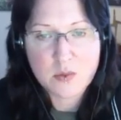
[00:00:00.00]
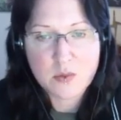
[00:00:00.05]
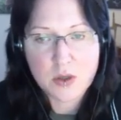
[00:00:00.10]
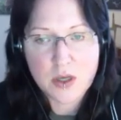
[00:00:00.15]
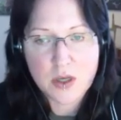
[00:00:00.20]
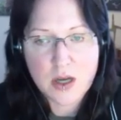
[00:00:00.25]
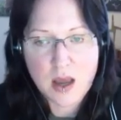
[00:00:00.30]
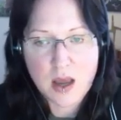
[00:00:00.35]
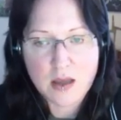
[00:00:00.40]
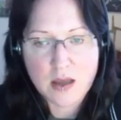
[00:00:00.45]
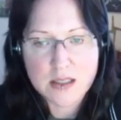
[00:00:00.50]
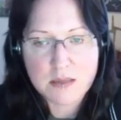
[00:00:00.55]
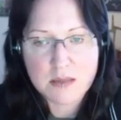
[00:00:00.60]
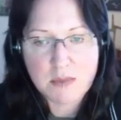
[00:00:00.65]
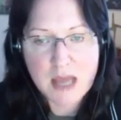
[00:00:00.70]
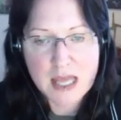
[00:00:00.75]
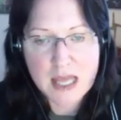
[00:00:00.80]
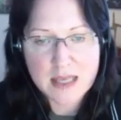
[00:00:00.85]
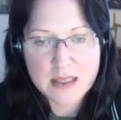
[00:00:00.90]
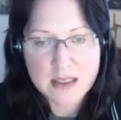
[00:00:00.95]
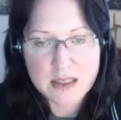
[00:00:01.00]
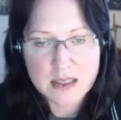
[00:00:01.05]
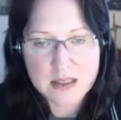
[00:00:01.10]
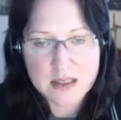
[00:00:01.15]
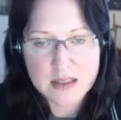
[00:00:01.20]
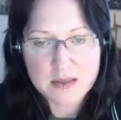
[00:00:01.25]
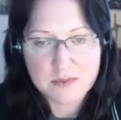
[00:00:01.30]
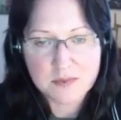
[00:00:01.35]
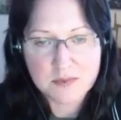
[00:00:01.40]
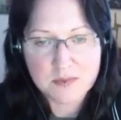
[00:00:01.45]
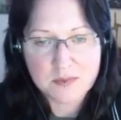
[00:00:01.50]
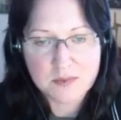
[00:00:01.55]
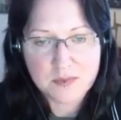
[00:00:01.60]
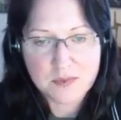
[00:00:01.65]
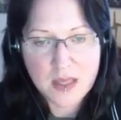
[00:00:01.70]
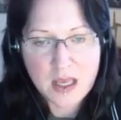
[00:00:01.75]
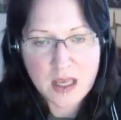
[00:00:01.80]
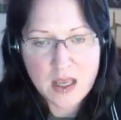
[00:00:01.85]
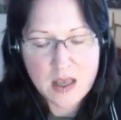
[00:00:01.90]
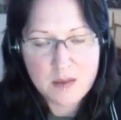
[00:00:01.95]
would not demand it.
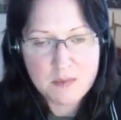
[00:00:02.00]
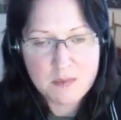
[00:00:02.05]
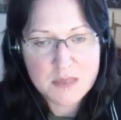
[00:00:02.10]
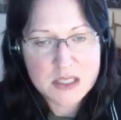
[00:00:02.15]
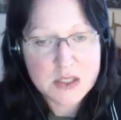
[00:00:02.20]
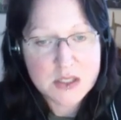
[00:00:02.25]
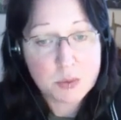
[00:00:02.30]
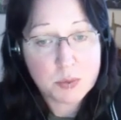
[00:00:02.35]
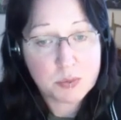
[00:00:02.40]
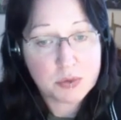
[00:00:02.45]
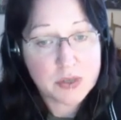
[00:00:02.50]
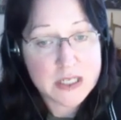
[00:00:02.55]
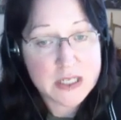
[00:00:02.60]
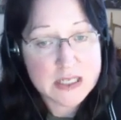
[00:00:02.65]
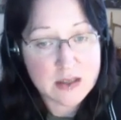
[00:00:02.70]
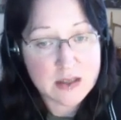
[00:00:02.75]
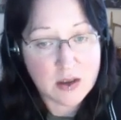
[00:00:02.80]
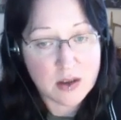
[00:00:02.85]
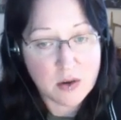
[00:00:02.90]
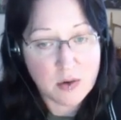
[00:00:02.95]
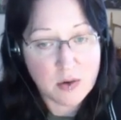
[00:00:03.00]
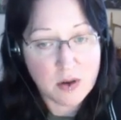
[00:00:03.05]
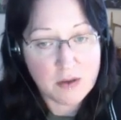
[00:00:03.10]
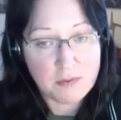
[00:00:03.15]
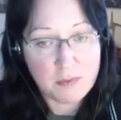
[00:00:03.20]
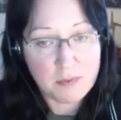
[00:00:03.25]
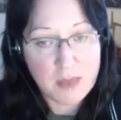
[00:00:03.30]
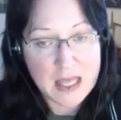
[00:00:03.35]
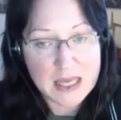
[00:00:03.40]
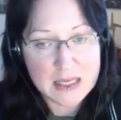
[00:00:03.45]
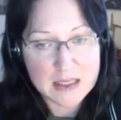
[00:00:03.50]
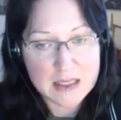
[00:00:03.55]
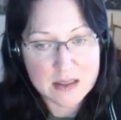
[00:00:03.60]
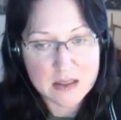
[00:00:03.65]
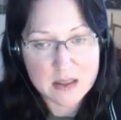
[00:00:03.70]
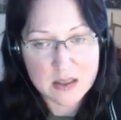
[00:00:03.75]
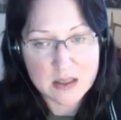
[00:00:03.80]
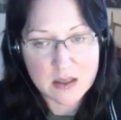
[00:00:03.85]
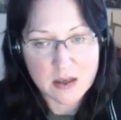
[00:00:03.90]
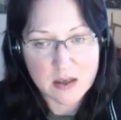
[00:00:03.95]
Mr. Briscoe of
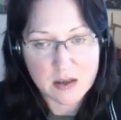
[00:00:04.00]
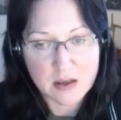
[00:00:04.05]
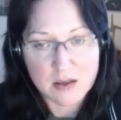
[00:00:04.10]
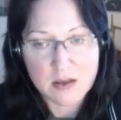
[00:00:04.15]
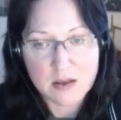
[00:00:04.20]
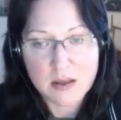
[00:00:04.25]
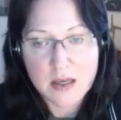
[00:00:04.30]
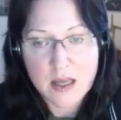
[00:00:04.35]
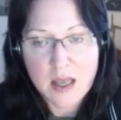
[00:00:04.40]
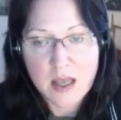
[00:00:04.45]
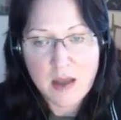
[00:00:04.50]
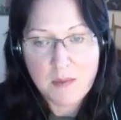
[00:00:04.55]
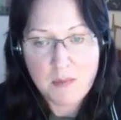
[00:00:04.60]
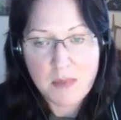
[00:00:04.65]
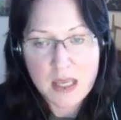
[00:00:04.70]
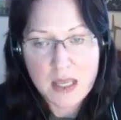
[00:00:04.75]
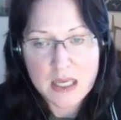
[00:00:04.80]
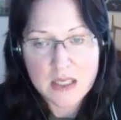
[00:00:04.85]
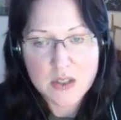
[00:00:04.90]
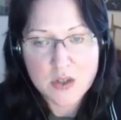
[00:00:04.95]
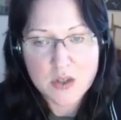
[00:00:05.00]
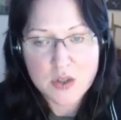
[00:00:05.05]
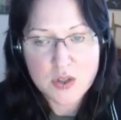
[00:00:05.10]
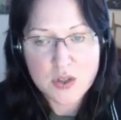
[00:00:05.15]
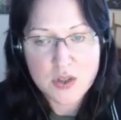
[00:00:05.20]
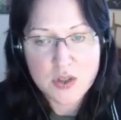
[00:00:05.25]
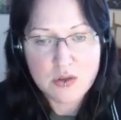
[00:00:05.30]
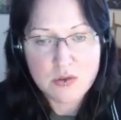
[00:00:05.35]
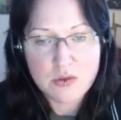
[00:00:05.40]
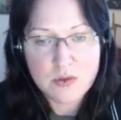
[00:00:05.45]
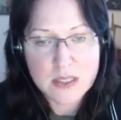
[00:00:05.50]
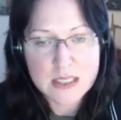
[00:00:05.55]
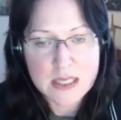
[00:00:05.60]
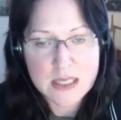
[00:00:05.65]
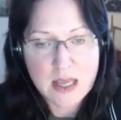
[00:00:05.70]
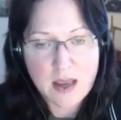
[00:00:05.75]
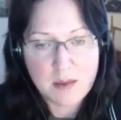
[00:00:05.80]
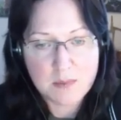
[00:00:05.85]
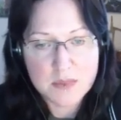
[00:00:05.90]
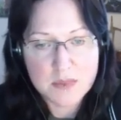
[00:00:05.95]
Ballinter made 2
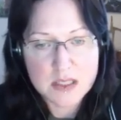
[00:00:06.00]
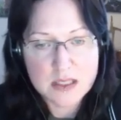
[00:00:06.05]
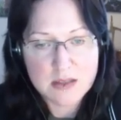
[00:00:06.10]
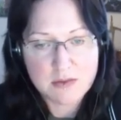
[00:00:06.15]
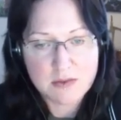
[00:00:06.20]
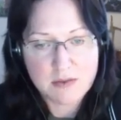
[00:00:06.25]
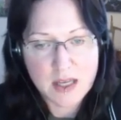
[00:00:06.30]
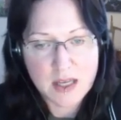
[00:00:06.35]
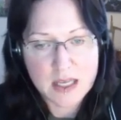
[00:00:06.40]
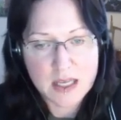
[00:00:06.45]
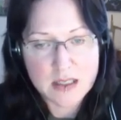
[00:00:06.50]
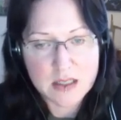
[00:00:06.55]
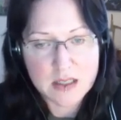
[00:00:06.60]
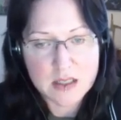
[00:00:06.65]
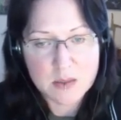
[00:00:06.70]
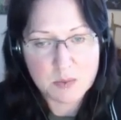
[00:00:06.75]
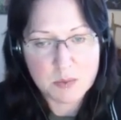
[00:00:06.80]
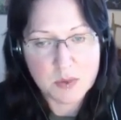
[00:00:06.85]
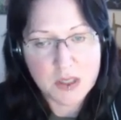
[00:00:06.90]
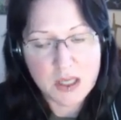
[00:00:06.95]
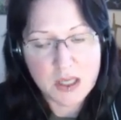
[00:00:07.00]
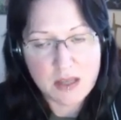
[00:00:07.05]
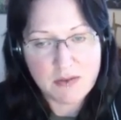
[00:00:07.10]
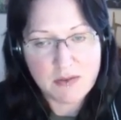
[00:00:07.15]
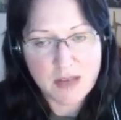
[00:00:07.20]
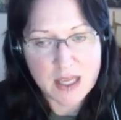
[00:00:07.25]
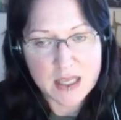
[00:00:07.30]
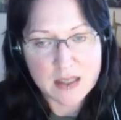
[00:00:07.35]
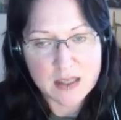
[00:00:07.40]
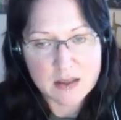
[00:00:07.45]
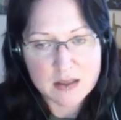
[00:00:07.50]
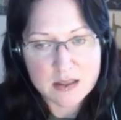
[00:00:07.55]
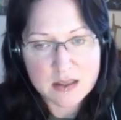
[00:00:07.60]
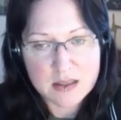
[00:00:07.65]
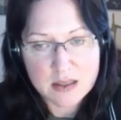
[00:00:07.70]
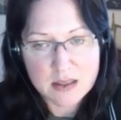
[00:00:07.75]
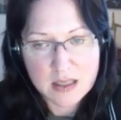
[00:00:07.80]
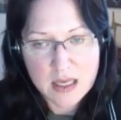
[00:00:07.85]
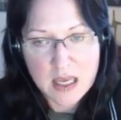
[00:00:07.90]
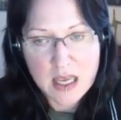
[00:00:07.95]
attempts to find it, but he failed.
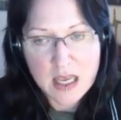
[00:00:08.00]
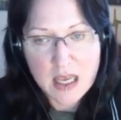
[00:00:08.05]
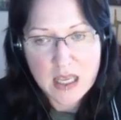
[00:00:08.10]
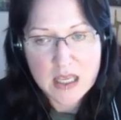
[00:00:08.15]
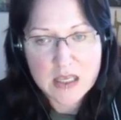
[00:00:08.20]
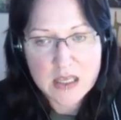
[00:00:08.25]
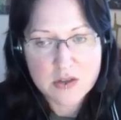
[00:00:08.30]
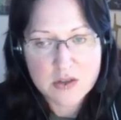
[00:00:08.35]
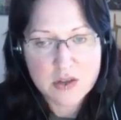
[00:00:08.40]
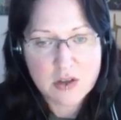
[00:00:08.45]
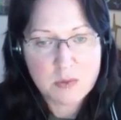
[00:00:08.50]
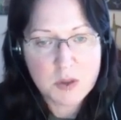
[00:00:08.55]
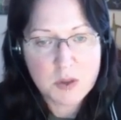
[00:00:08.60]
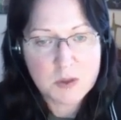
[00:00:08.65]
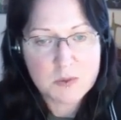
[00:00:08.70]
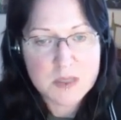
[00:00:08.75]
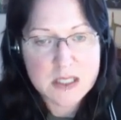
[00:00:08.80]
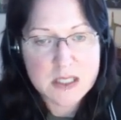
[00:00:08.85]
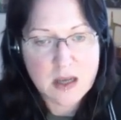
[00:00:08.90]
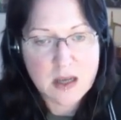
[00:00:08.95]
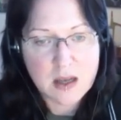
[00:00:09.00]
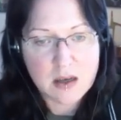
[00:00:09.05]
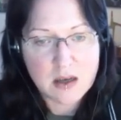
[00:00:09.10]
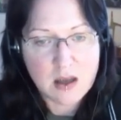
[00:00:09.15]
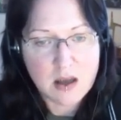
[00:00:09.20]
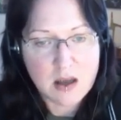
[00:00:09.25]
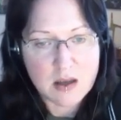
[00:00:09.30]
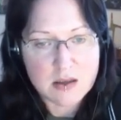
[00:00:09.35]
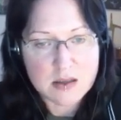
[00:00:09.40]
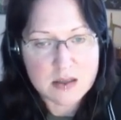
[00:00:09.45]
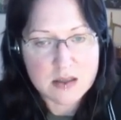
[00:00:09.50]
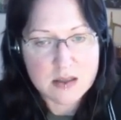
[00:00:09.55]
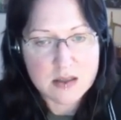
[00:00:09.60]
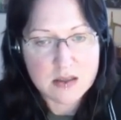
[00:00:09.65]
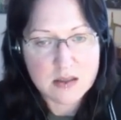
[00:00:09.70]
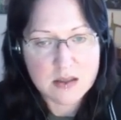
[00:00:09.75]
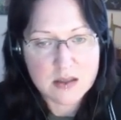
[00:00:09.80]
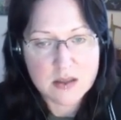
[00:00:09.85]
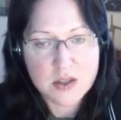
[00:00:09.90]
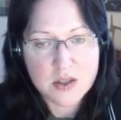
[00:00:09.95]
His trouble was not
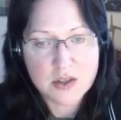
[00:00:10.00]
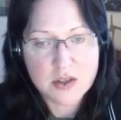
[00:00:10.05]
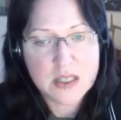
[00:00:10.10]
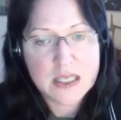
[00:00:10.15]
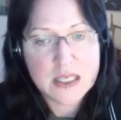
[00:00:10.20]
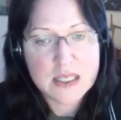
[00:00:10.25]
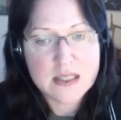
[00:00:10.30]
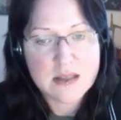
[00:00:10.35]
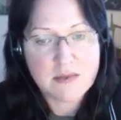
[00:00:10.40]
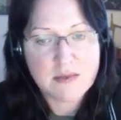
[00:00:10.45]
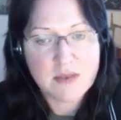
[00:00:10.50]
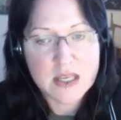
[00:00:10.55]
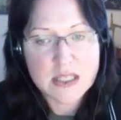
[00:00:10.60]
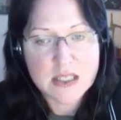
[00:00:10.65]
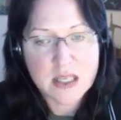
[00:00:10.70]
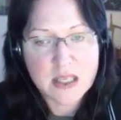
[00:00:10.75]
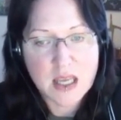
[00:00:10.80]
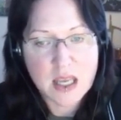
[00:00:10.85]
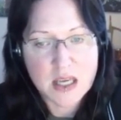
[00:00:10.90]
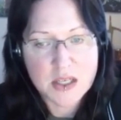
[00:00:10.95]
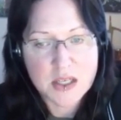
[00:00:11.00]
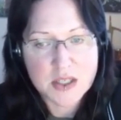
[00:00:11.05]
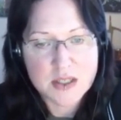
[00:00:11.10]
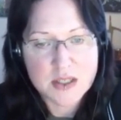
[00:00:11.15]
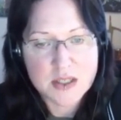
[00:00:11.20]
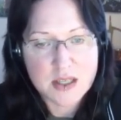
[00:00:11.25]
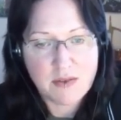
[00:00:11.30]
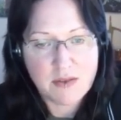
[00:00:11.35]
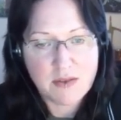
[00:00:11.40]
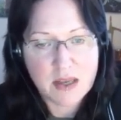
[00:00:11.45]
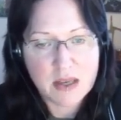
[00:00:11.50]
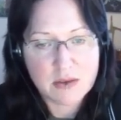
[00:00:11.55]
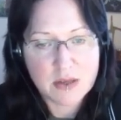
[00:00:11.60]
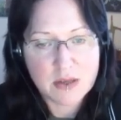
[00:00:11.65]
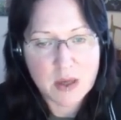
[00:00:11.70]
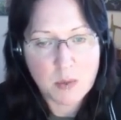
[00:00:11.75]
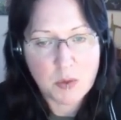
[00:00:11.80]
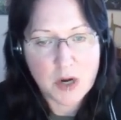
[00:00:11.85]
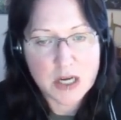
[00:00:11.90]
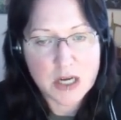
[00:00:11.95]
lost. During his investigations, he found
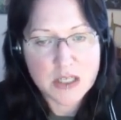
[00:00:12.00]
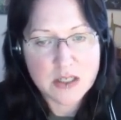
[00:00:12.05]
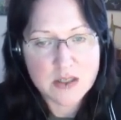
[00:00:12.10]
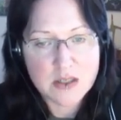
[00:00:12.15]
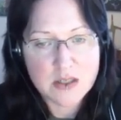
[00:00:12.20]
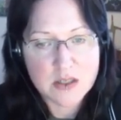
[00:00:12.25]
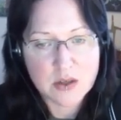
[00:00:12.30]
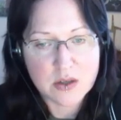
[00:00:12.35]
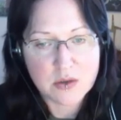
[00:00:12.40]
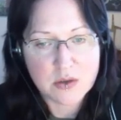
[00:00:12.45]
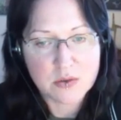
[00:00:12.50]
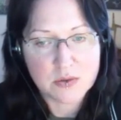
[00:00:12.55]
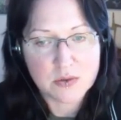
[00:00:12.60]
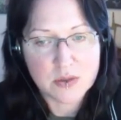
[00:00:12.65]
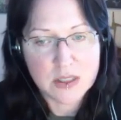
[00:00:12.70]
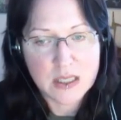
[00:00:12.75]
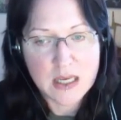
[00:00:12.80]
a precious stone.